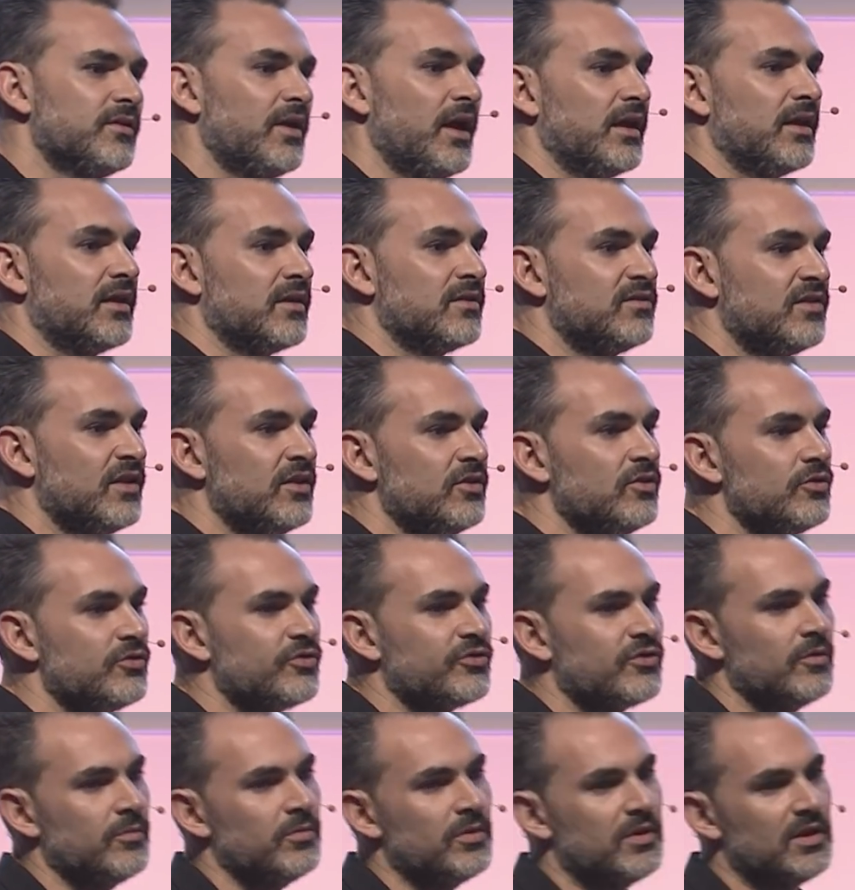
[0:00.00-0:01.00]
and continues
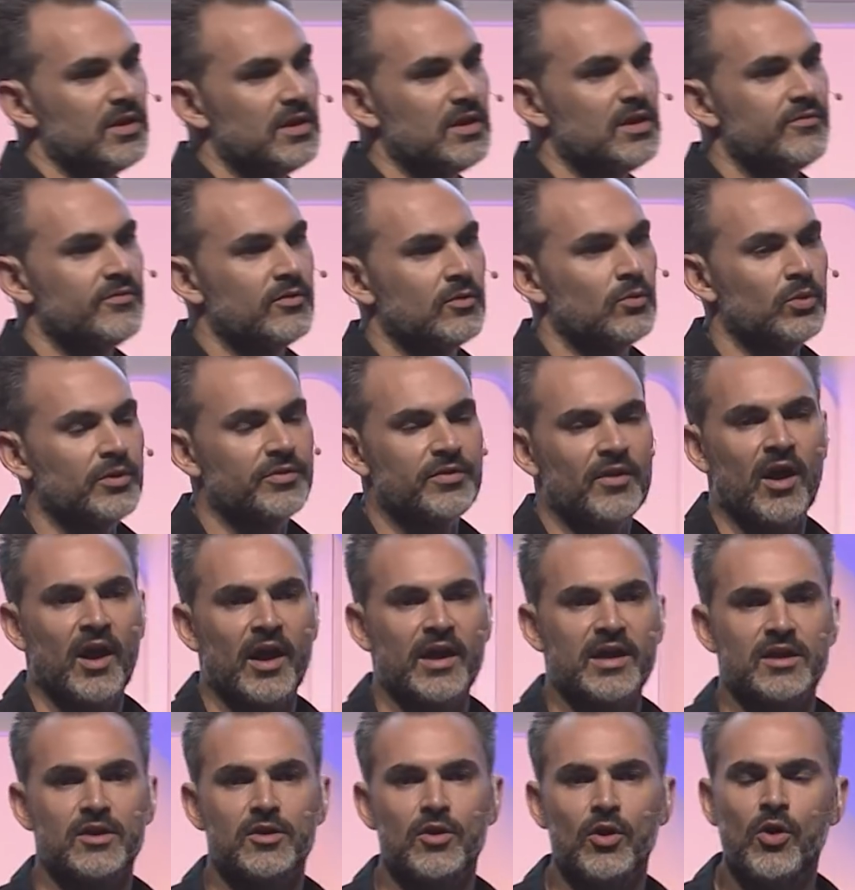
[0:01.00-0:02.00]
to be even with
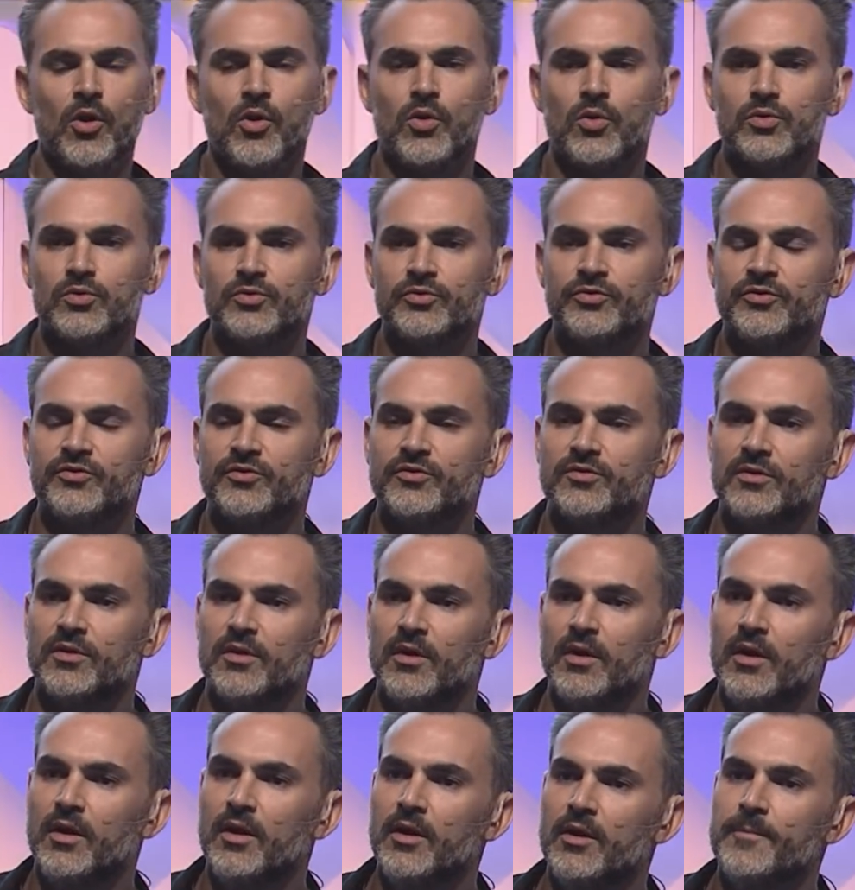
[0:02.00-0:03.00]
IEOs,
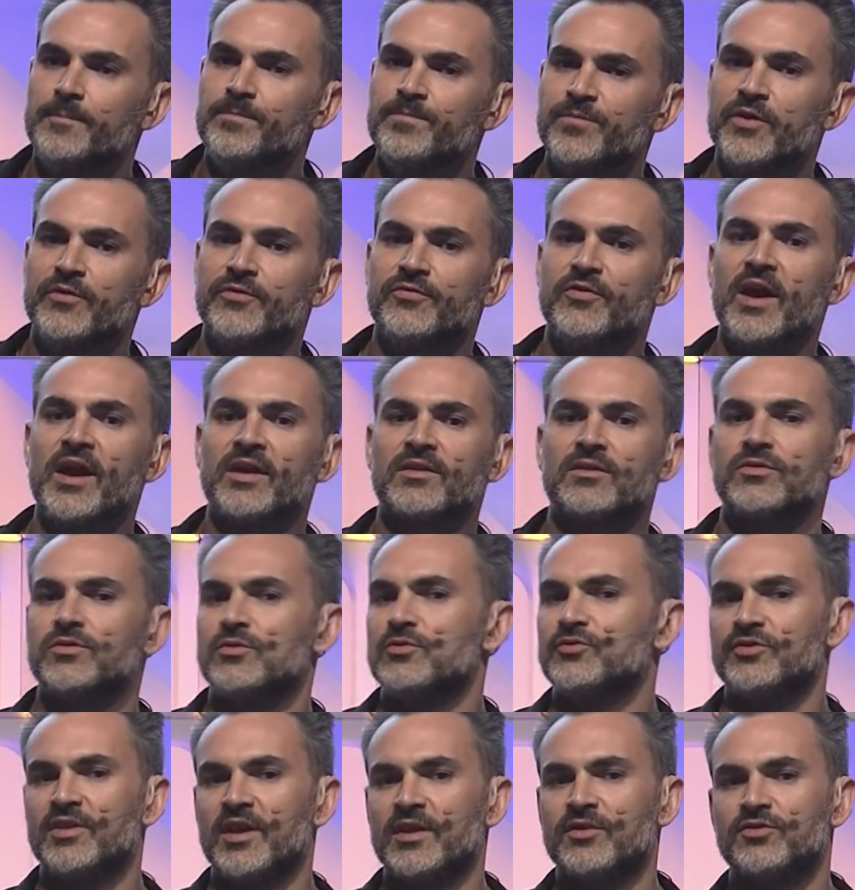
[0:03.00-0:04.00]
the fact that
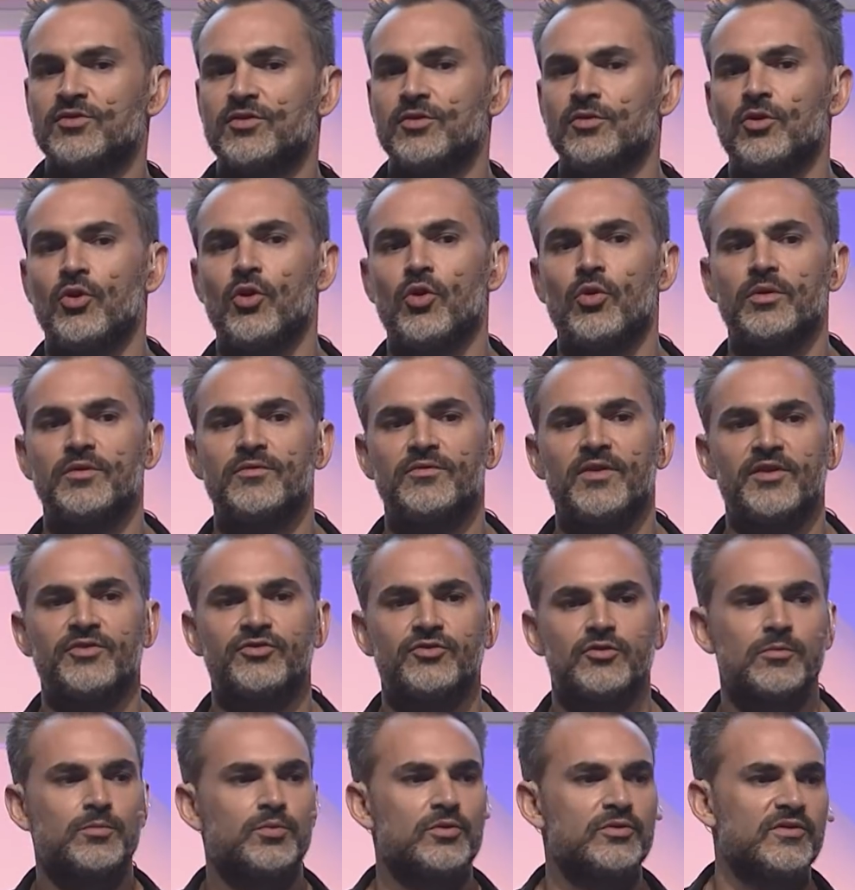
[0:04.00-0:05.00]
there's next to no
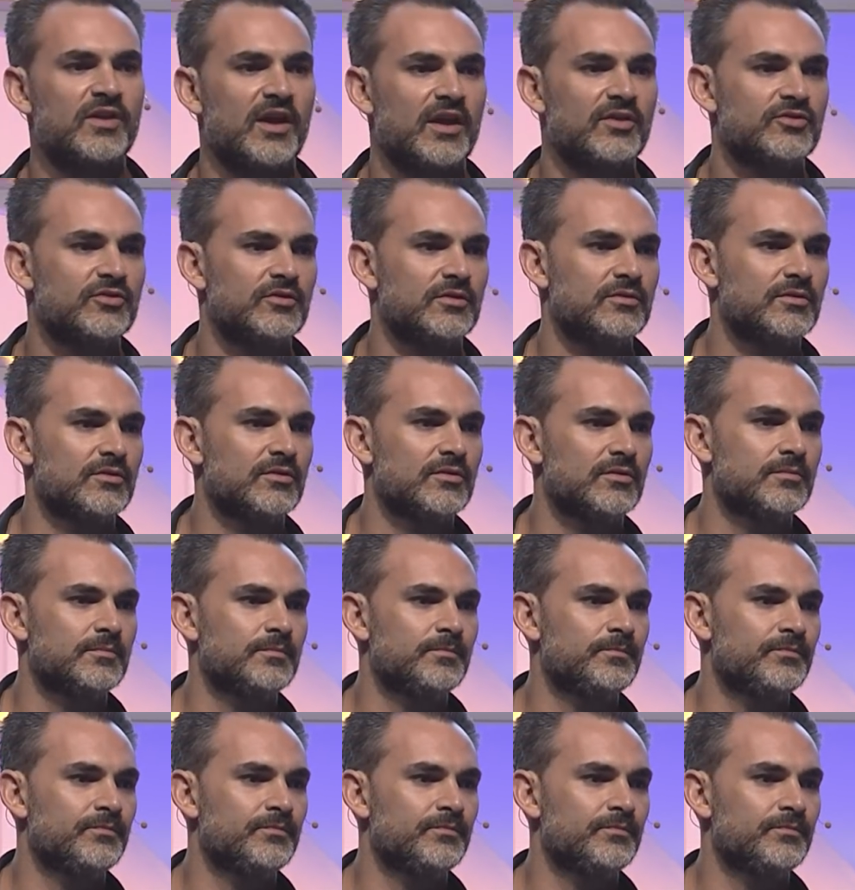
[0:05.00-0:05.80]
investor protections.